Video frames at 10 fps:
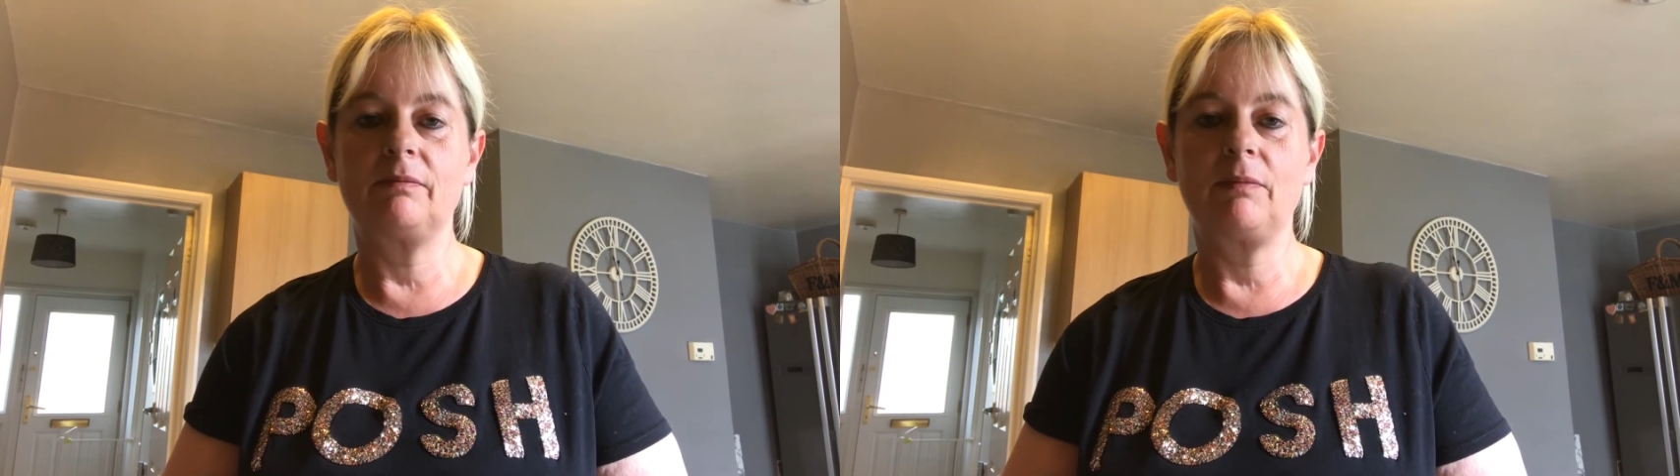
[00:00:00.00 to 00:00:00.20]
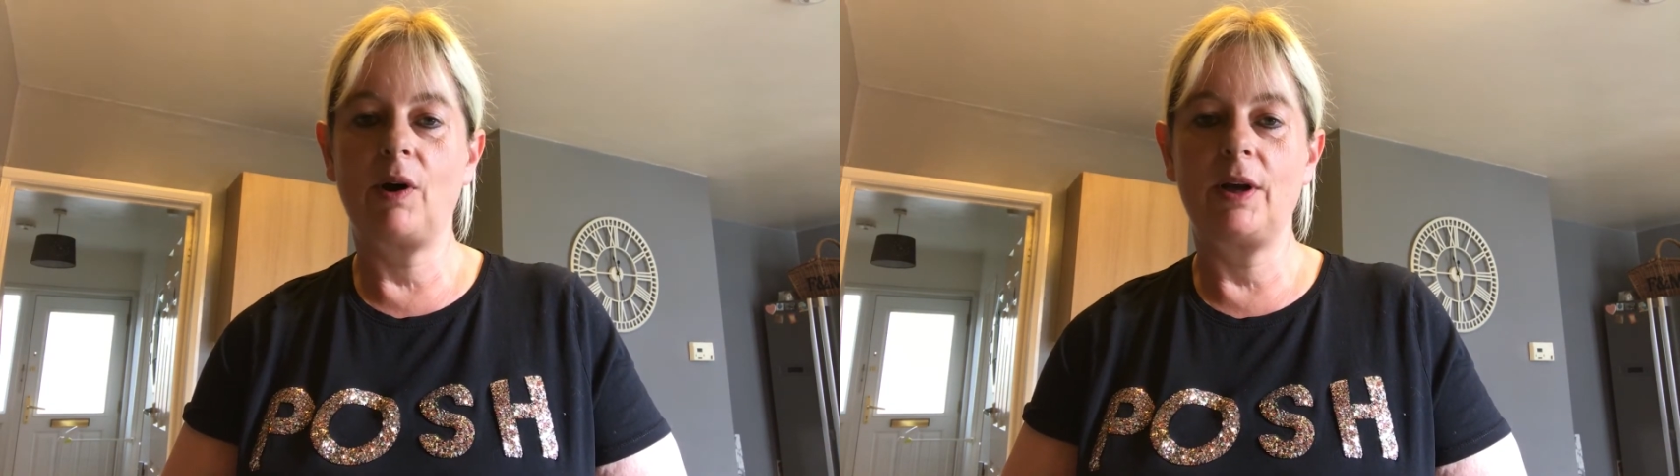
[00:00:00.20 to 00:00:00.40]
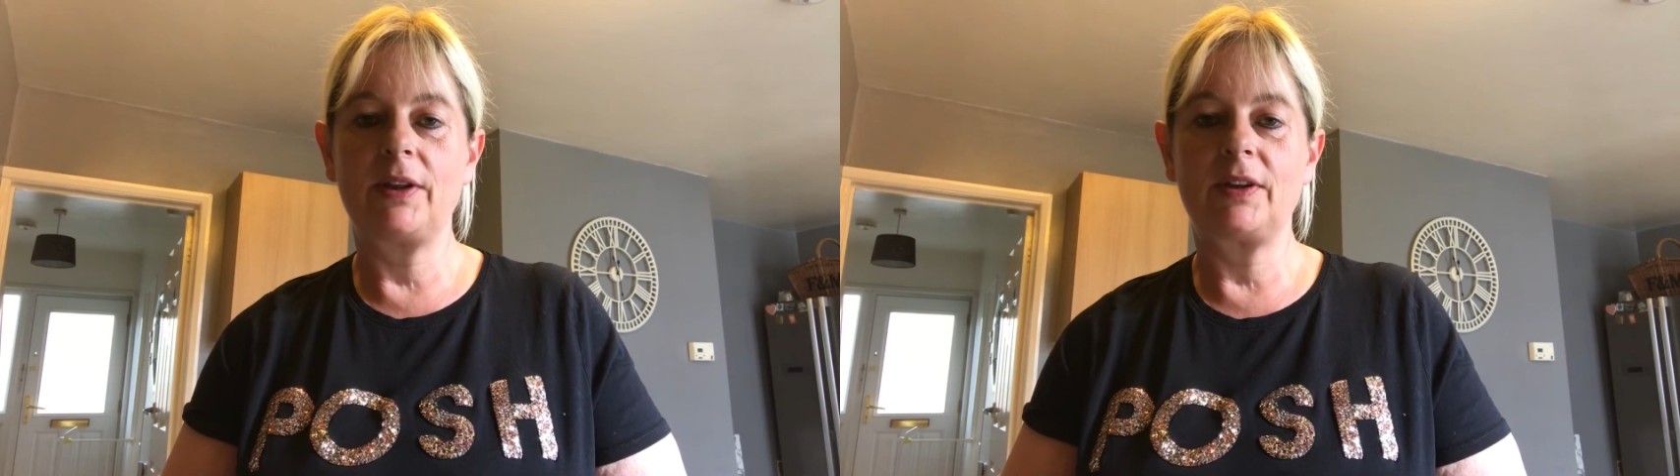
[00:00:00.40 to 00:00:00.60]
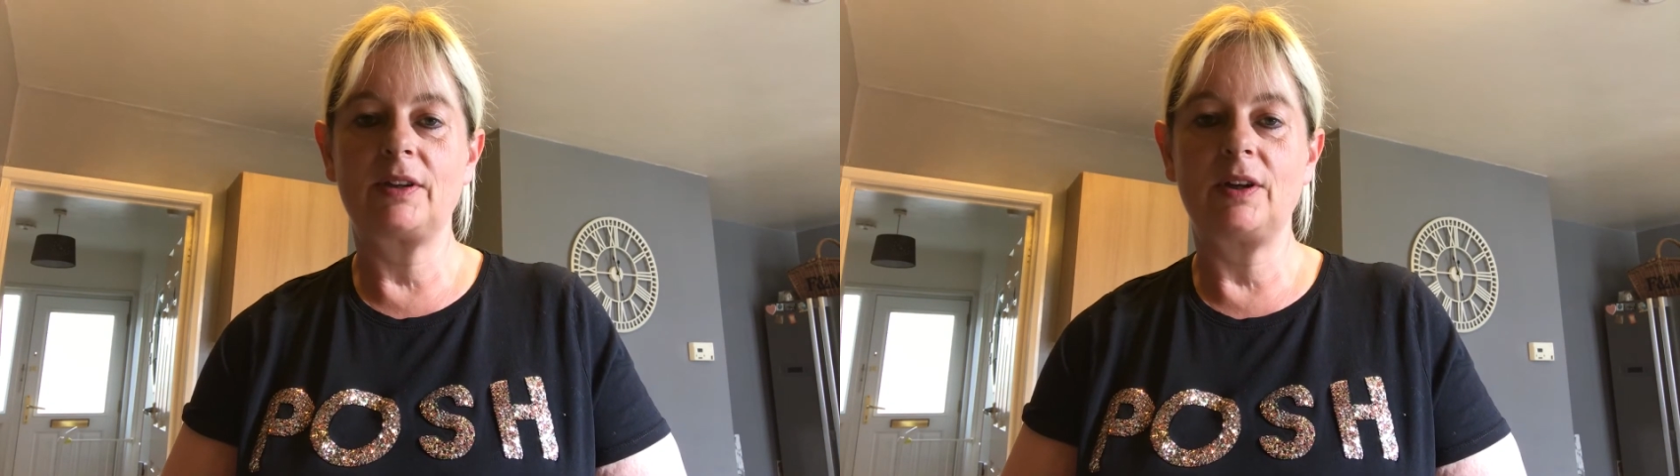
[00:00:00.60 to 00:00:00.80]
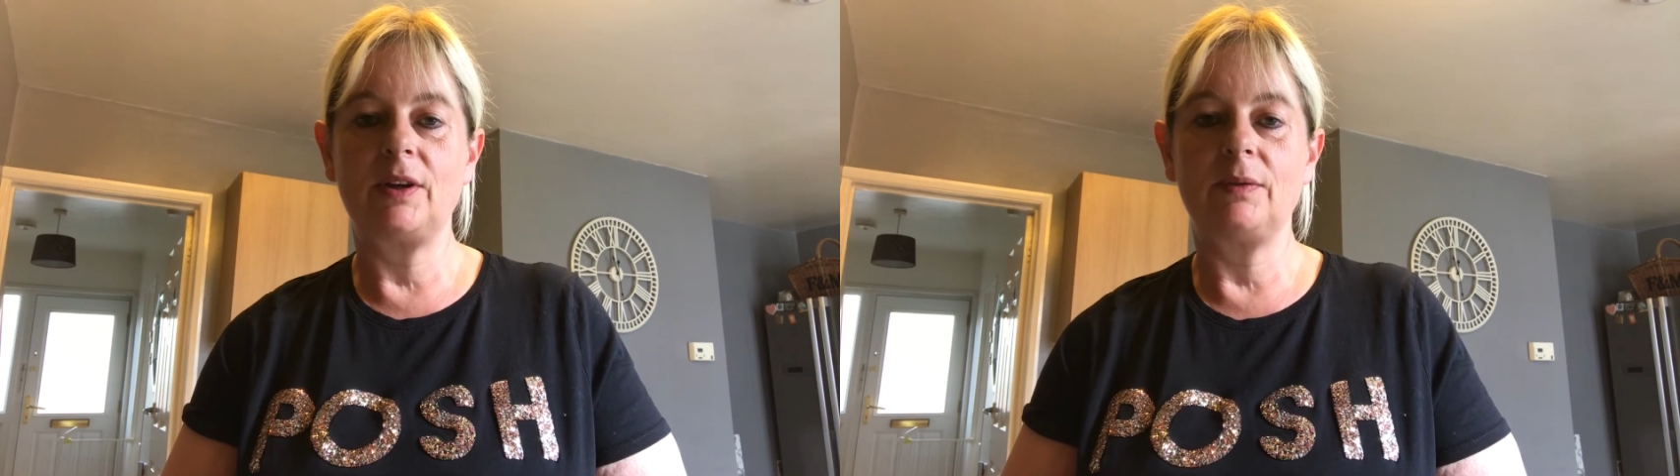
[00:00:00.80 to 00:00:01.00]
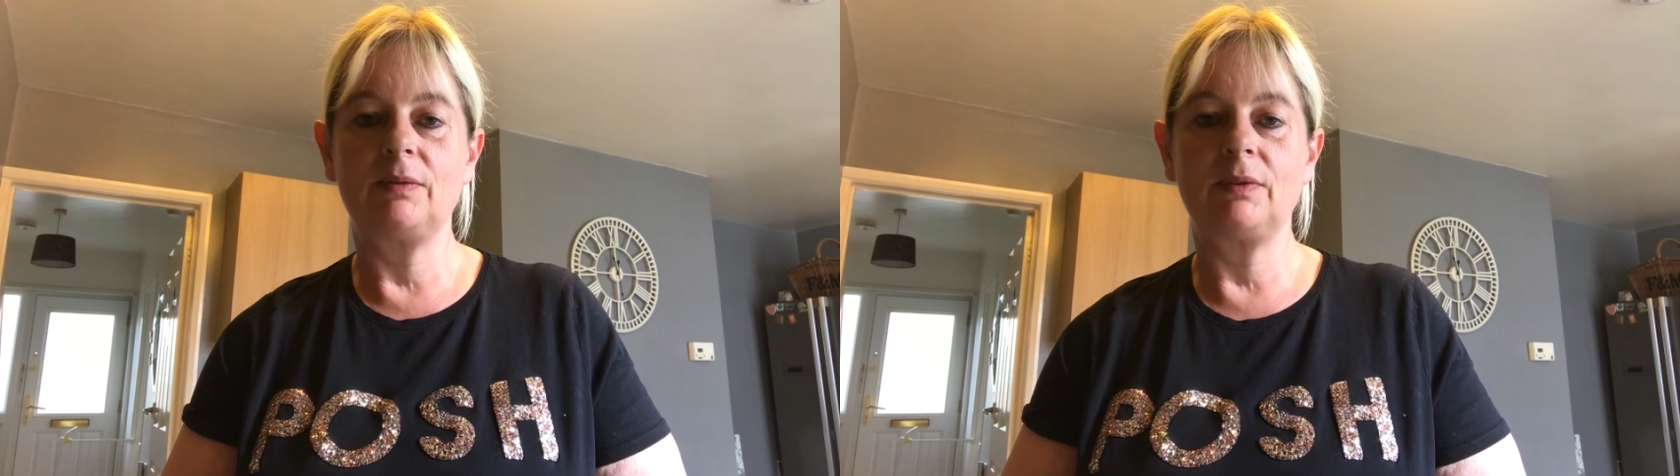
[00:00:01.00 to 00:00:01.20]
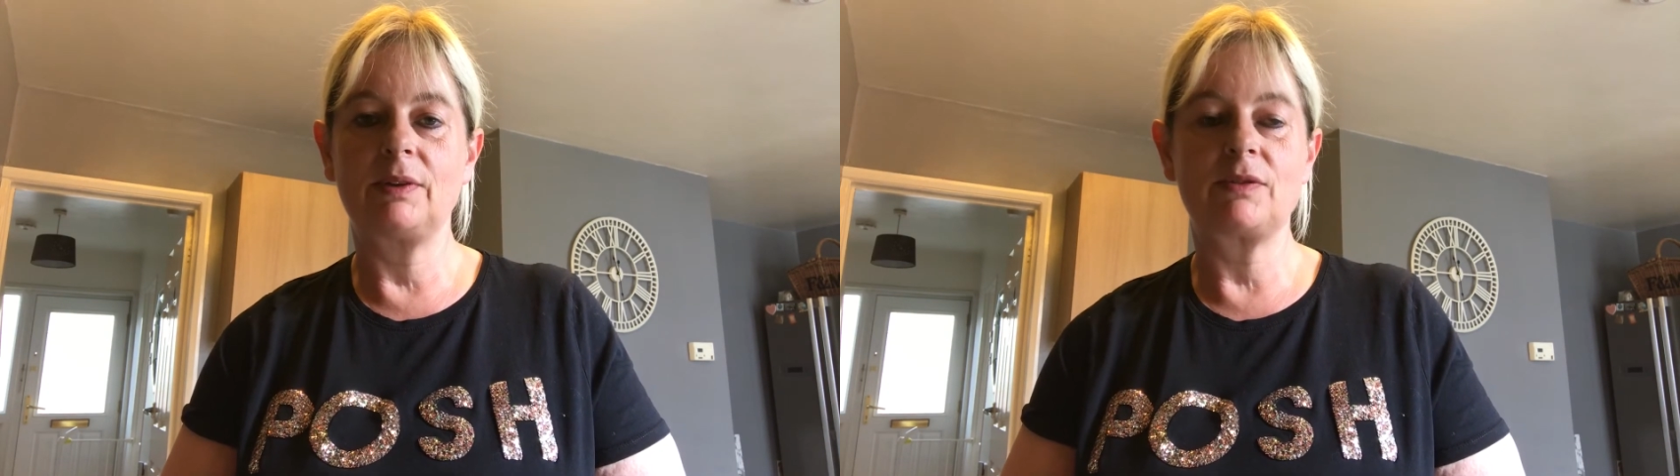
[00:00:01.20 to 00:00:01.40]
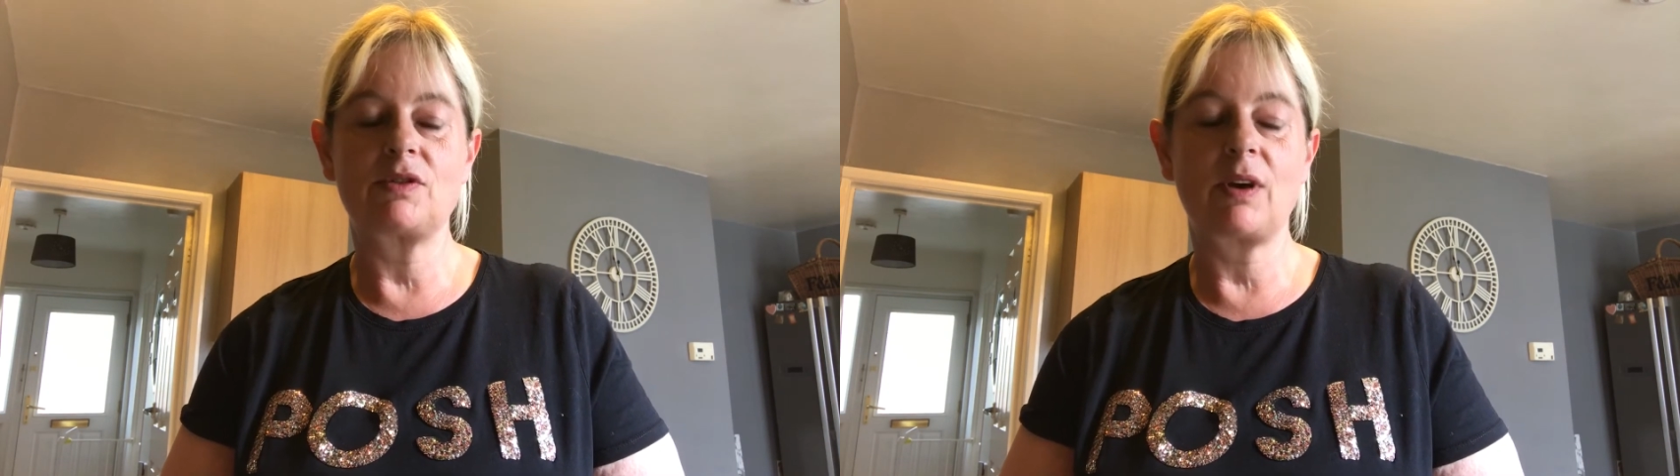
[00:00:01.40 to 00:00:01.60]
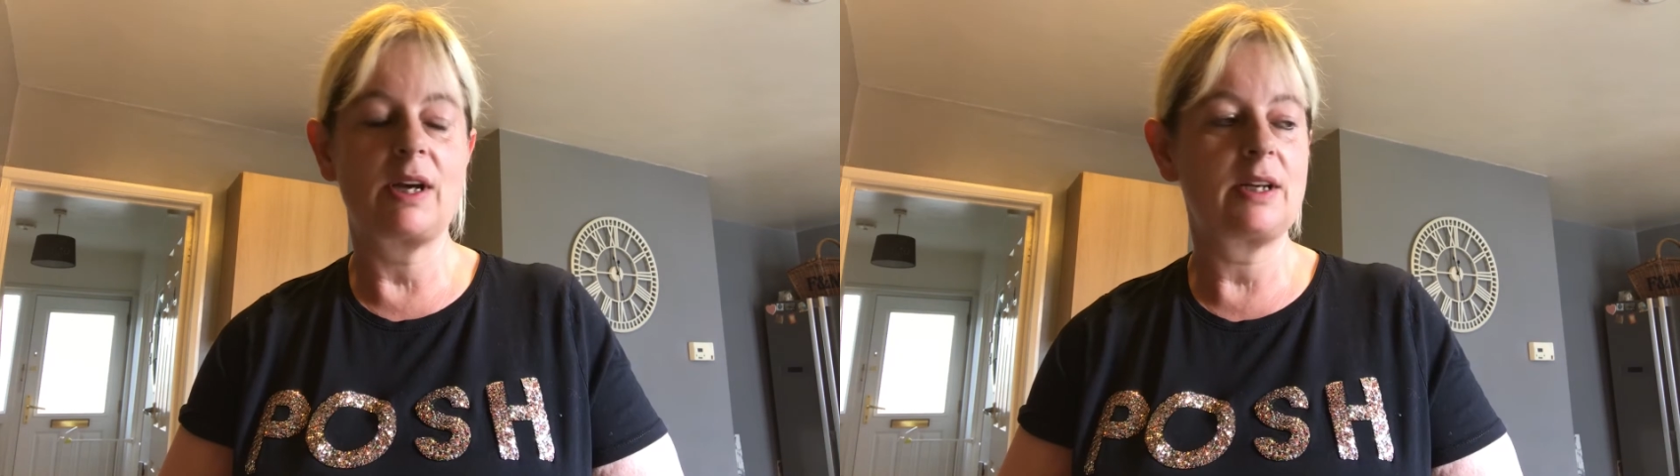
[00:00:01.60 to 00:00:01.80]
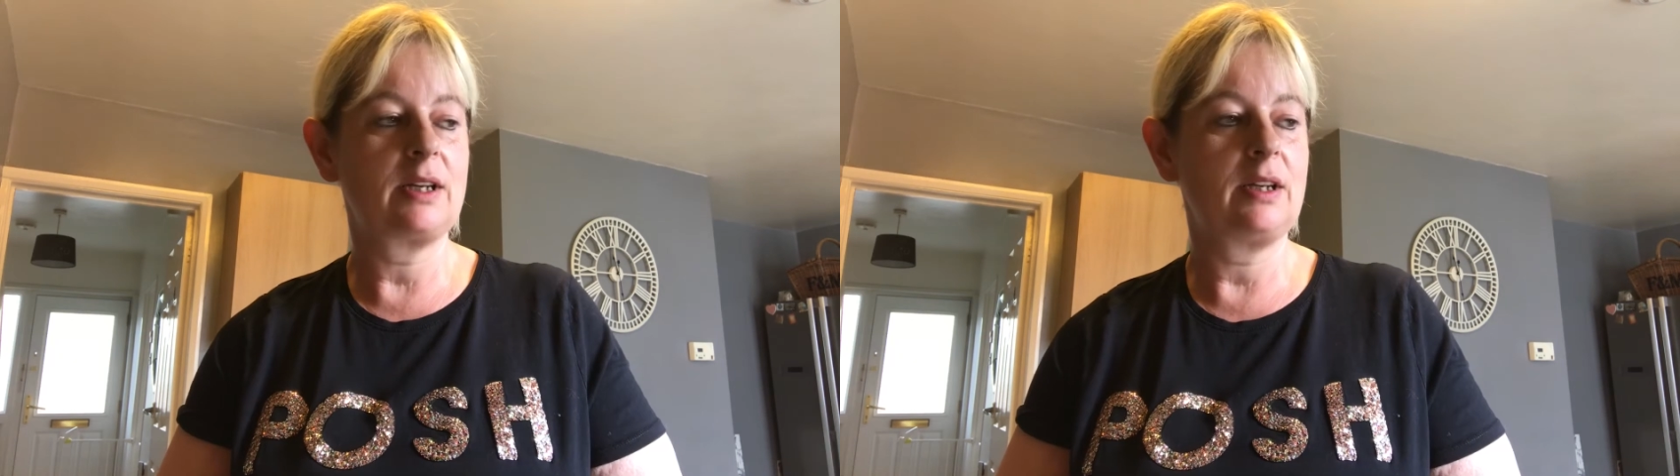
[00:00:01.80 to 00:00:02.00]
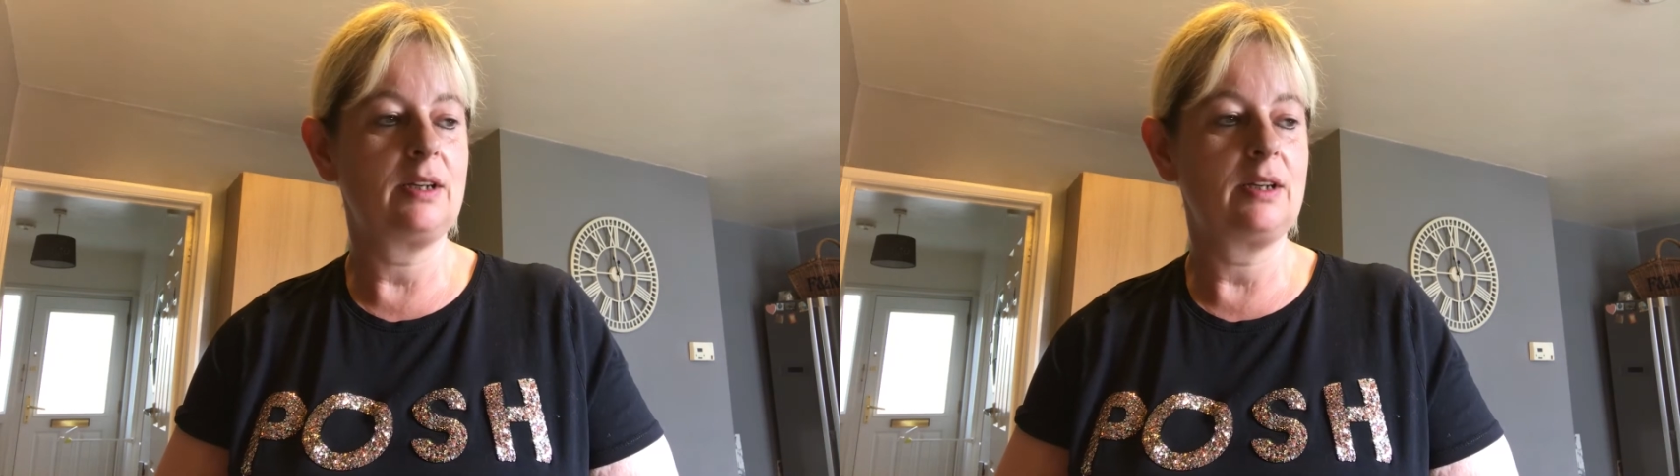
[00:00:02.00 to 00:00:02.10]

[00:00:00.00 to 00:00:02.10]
bought anything new I haven't tried any